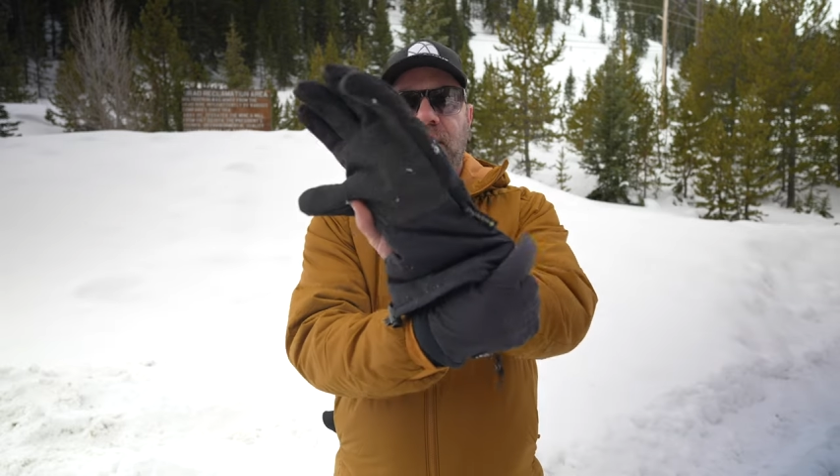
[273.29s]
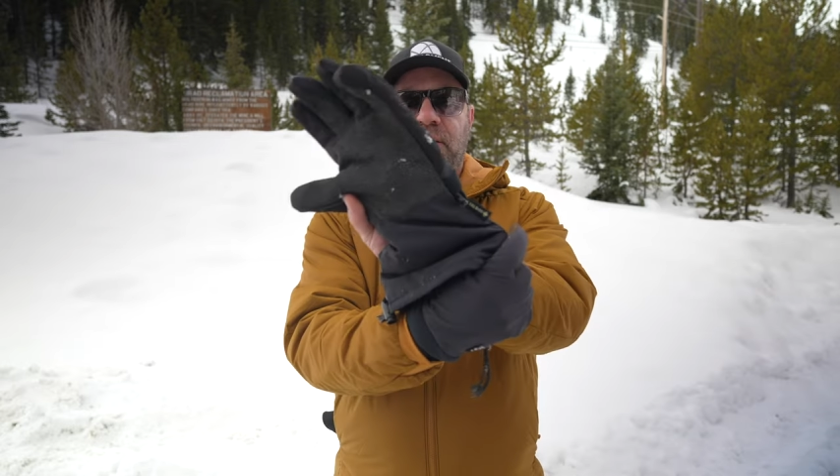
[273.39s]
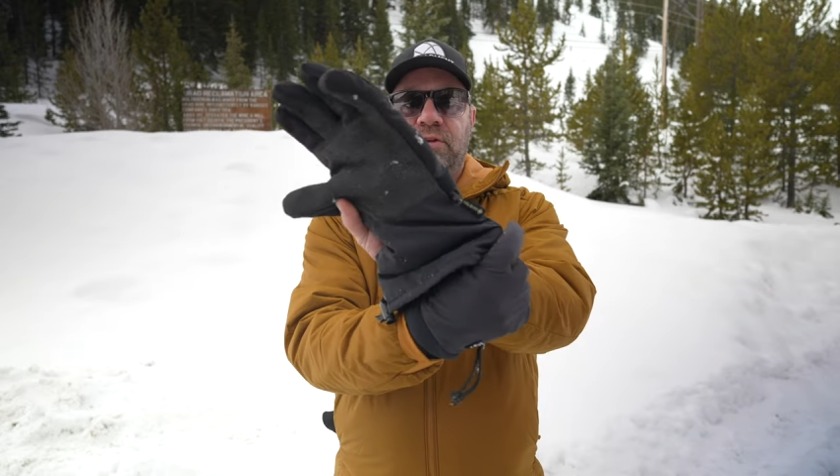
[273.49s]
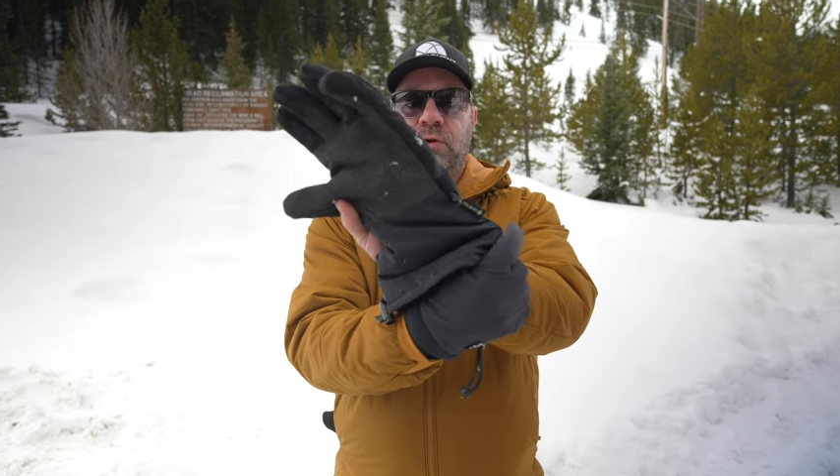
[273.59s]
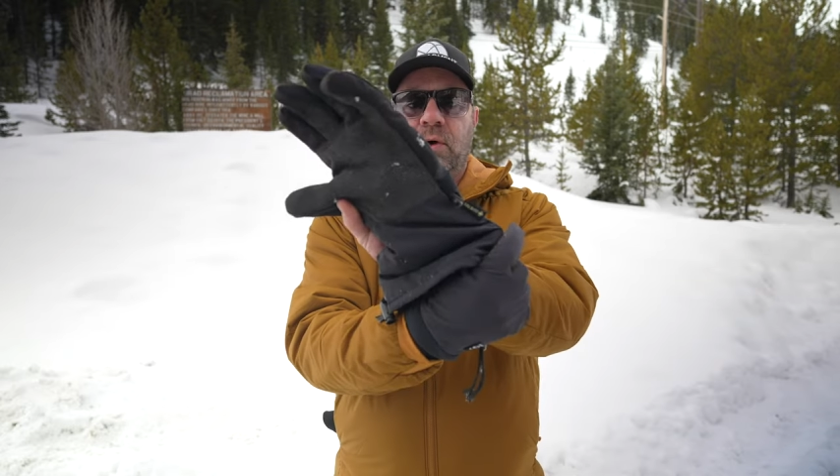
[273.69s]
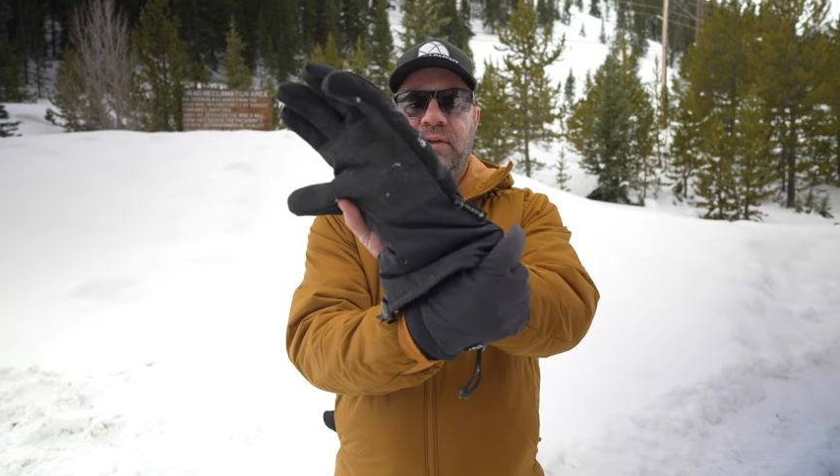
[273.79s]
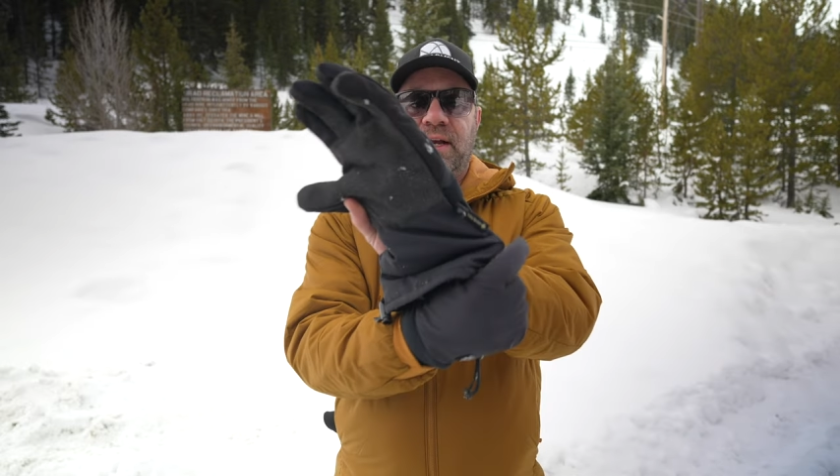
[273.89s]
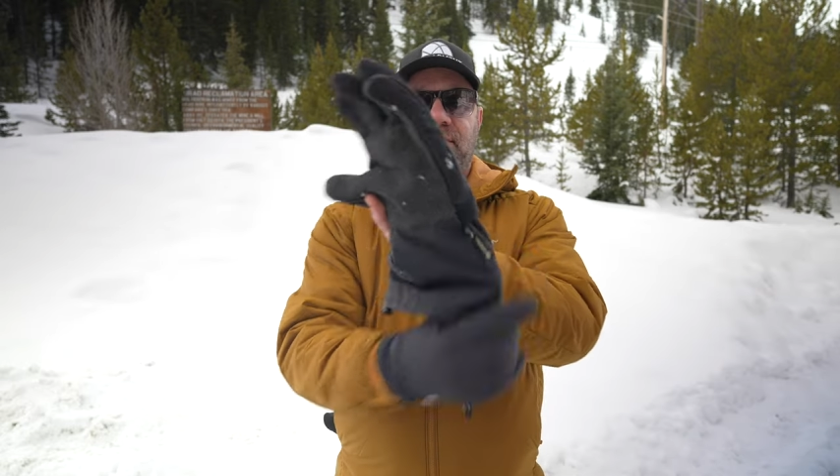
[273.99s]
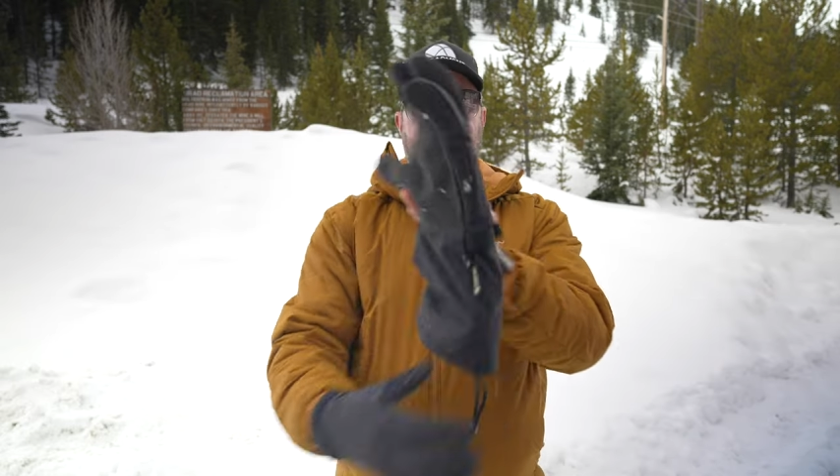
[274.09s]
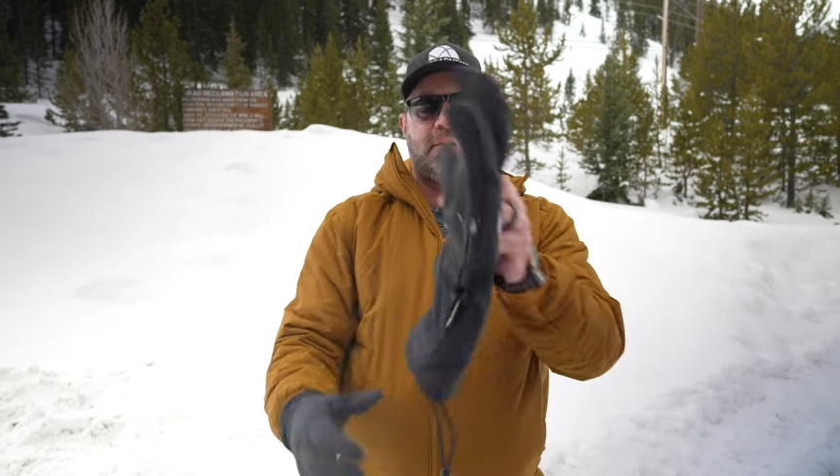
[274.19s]
You get your
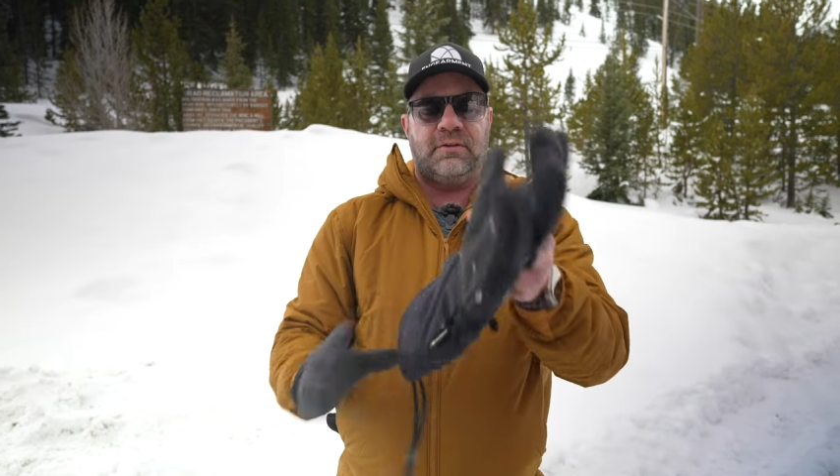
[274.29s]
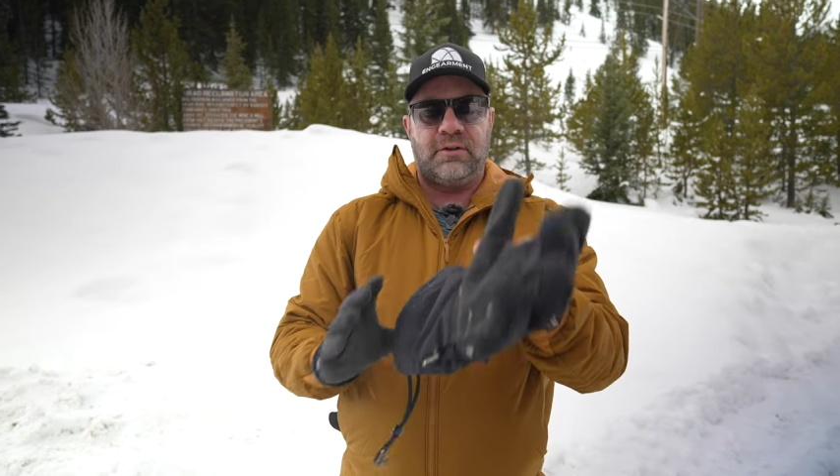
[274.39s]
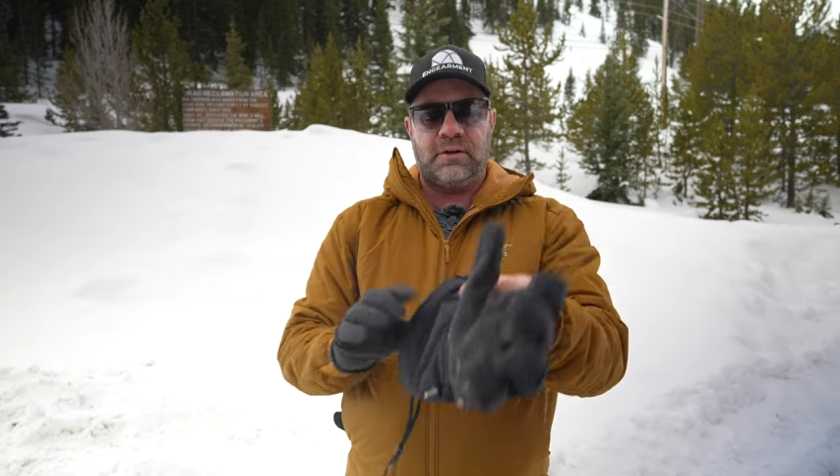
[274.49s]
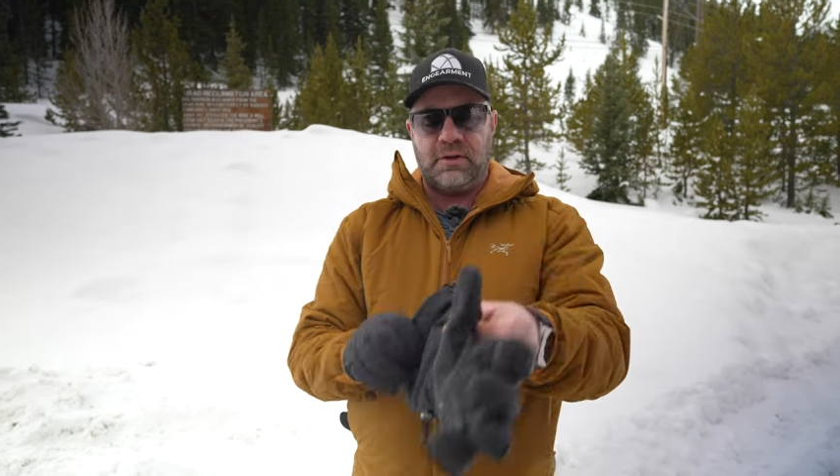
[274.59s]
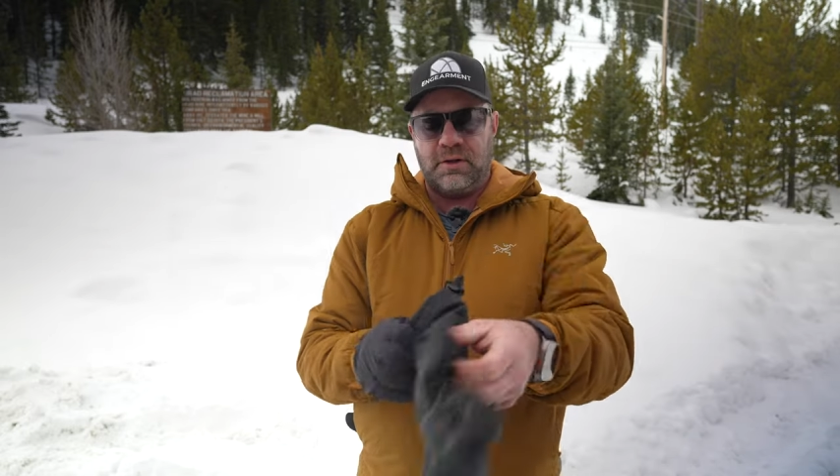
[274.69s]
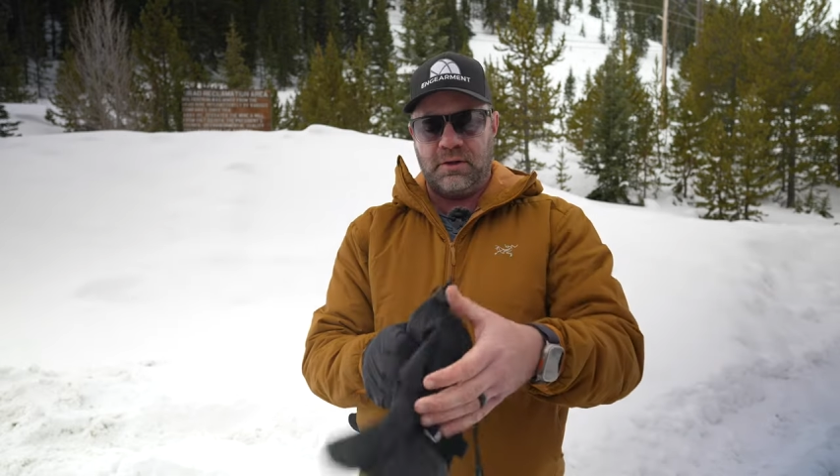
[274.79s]
Gore-Tex insert,